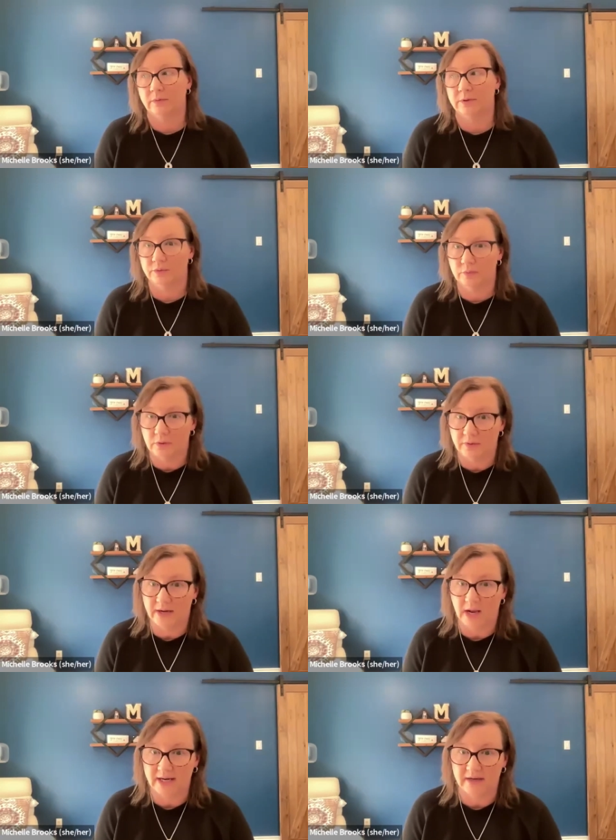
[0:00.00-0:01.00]
with you a tool
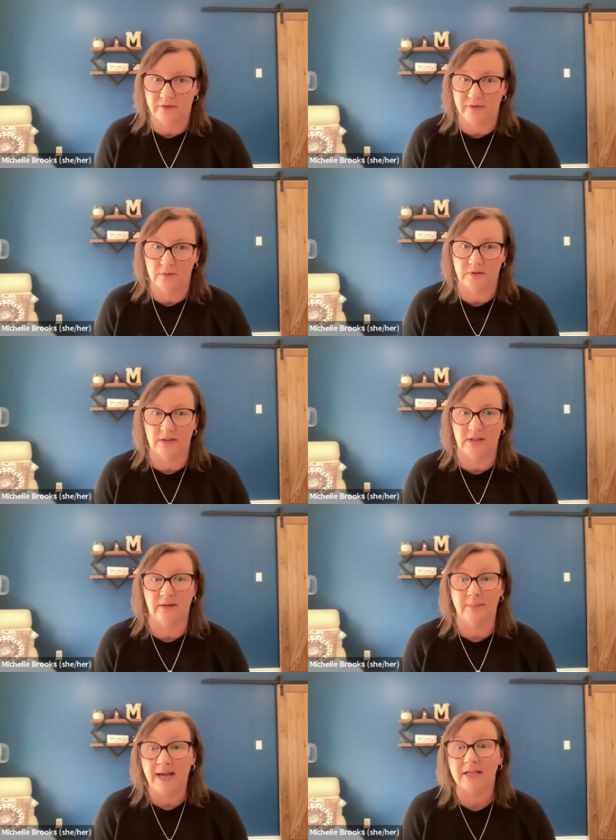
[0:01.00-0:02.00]
that I have used in
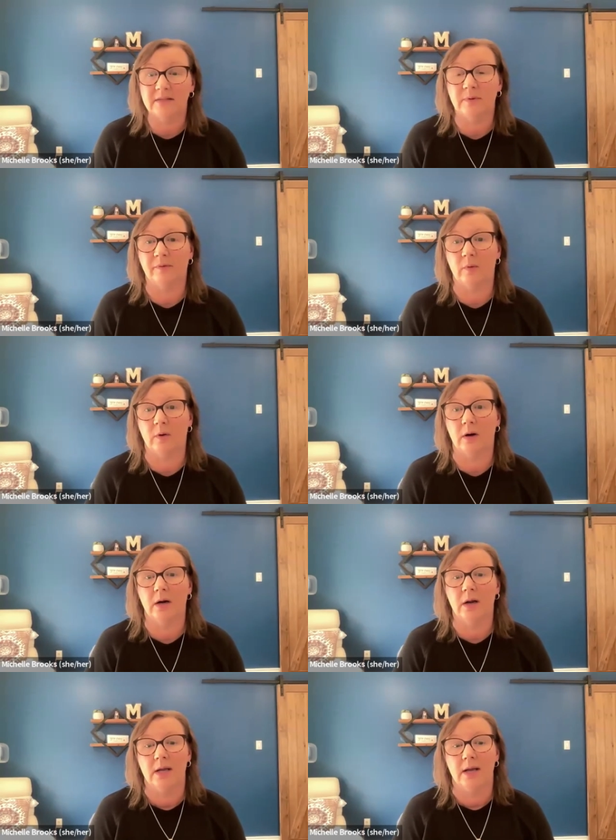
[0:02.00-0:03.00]
the past
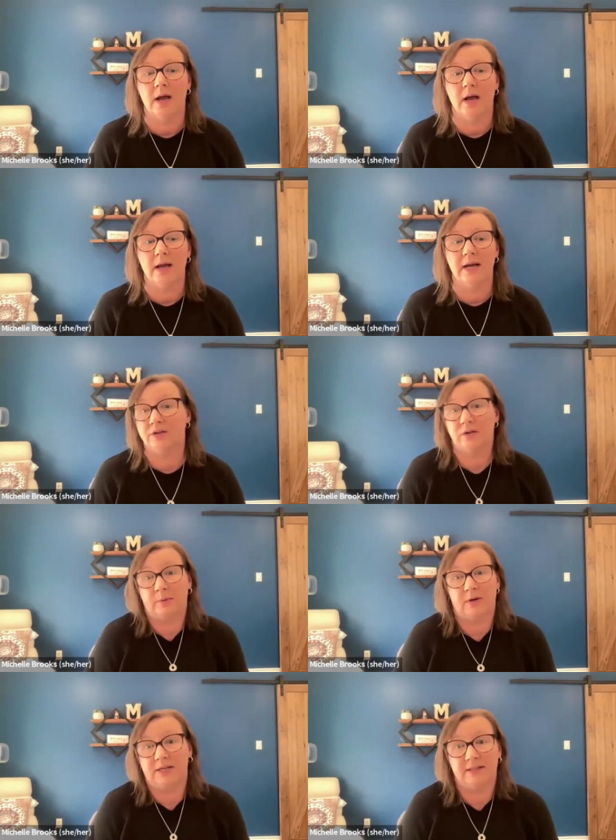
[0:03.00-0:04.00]
before, and it's
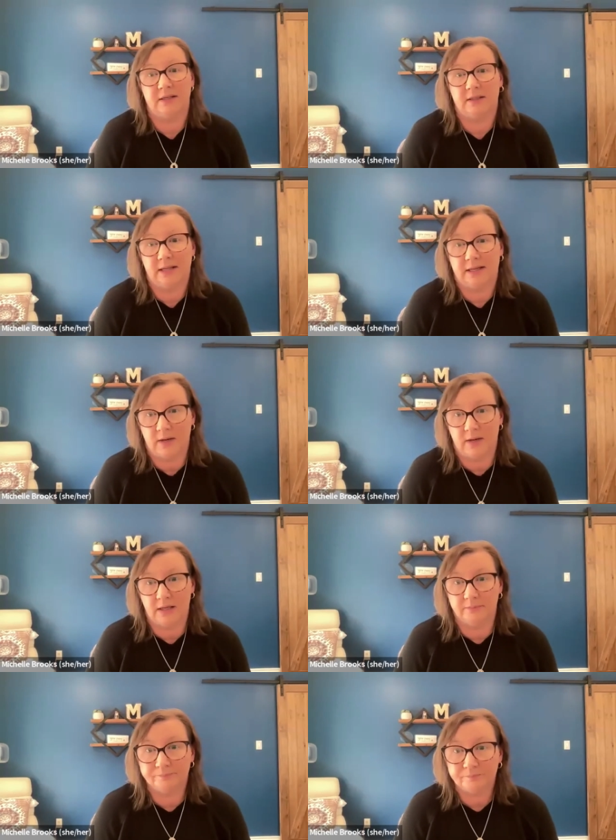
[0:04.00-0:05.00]
super easy and
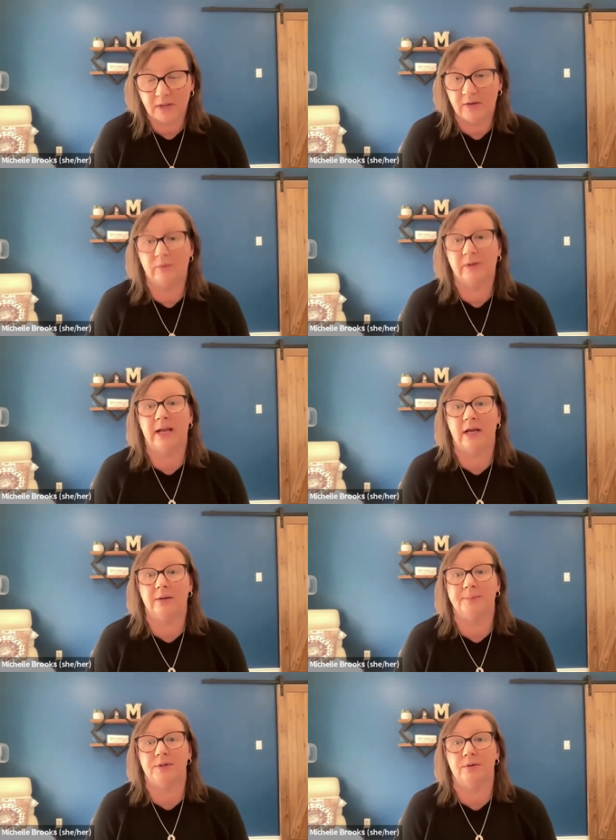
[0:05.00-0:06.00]
lightweight. And it really
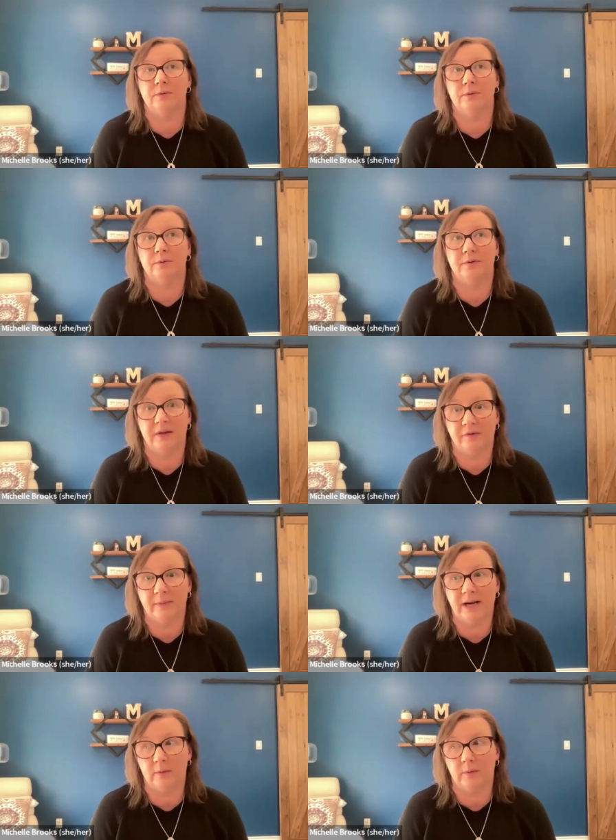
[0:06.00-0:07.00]
helps you think
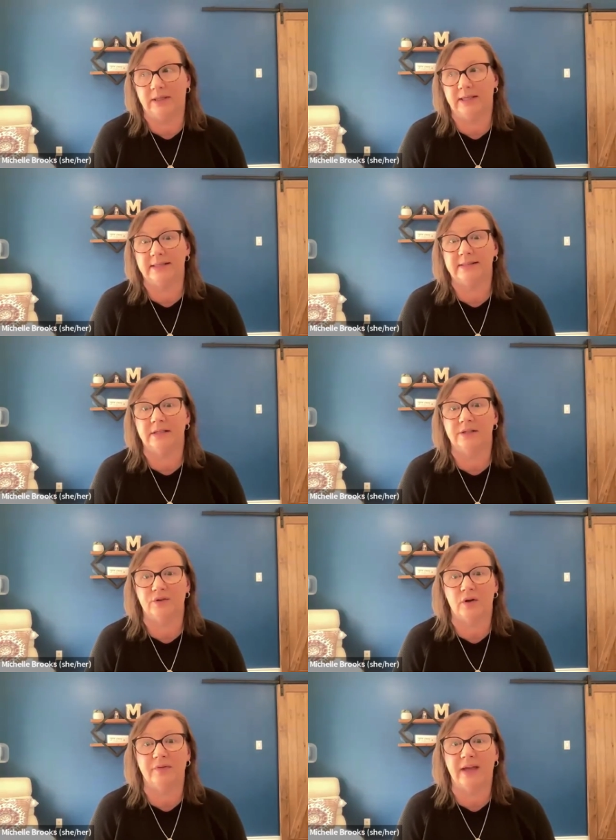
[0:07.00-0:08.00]
from an equity lens. And it's
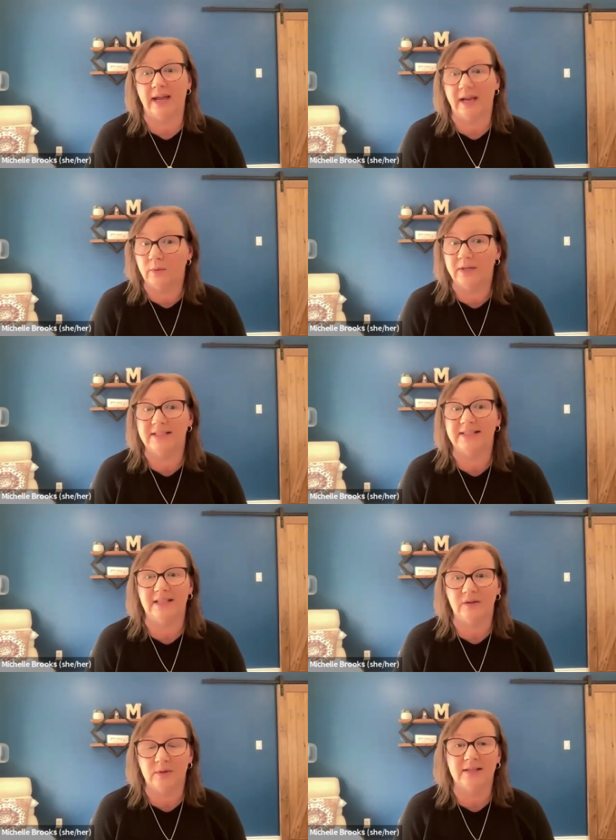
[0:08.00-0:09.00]
called the equity
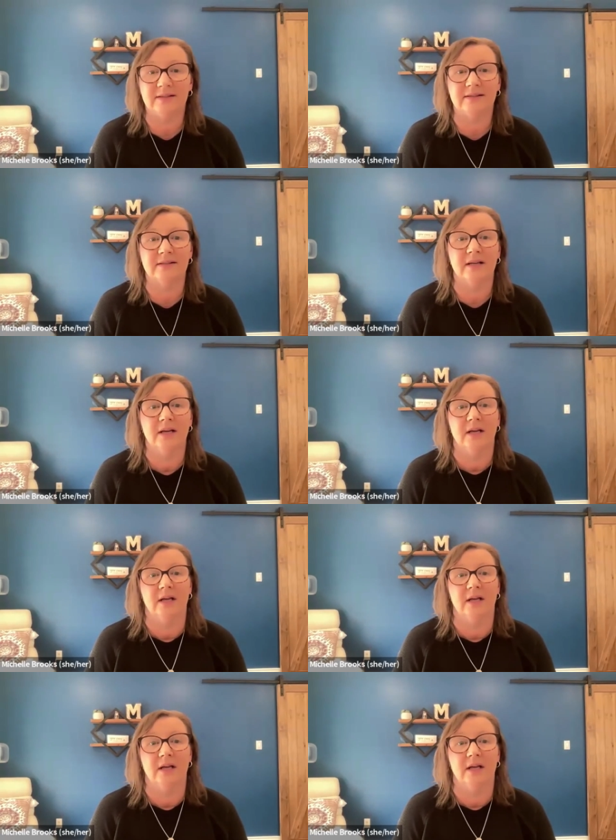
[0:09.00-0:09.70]
sequence.